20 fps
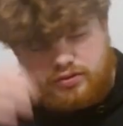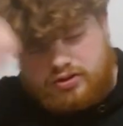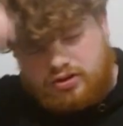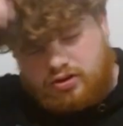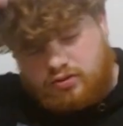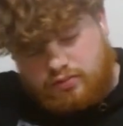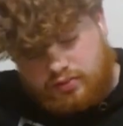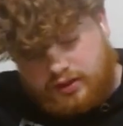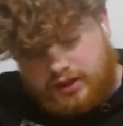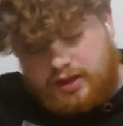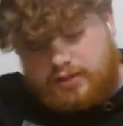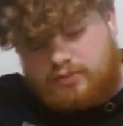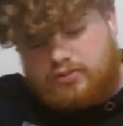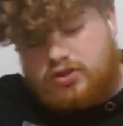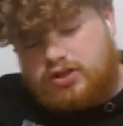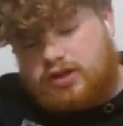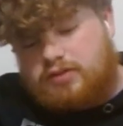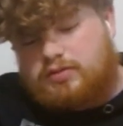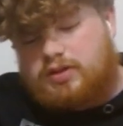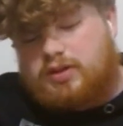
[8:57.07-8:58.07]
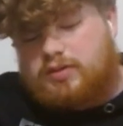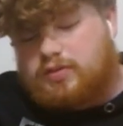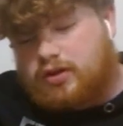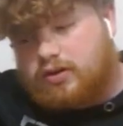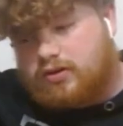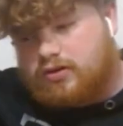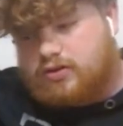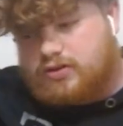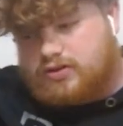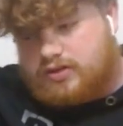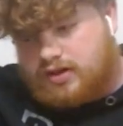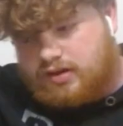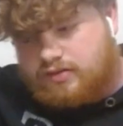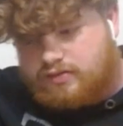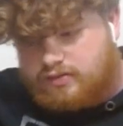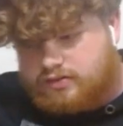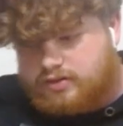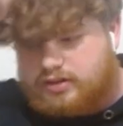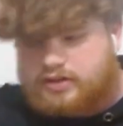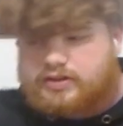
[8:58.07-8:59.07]
don't blame JB Bickerstaff
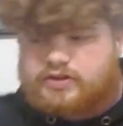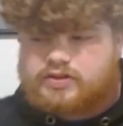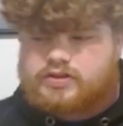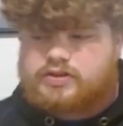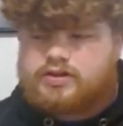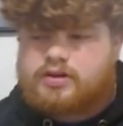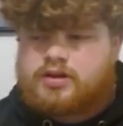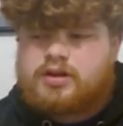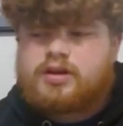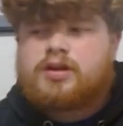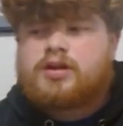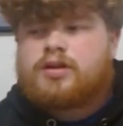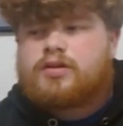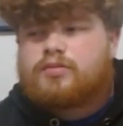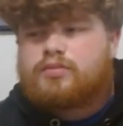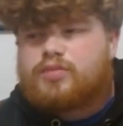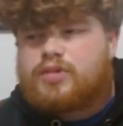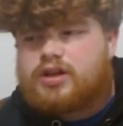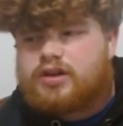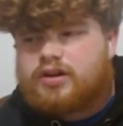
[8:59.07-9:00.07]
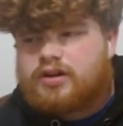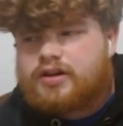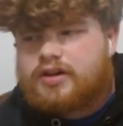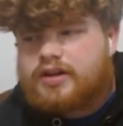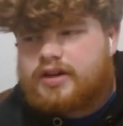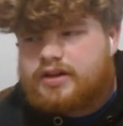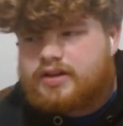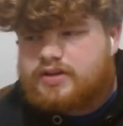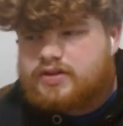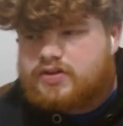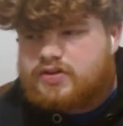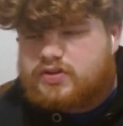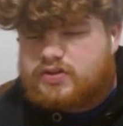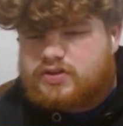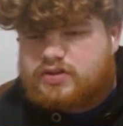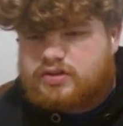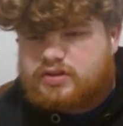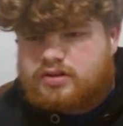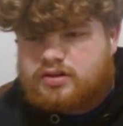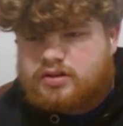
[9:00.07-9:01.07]
for this, because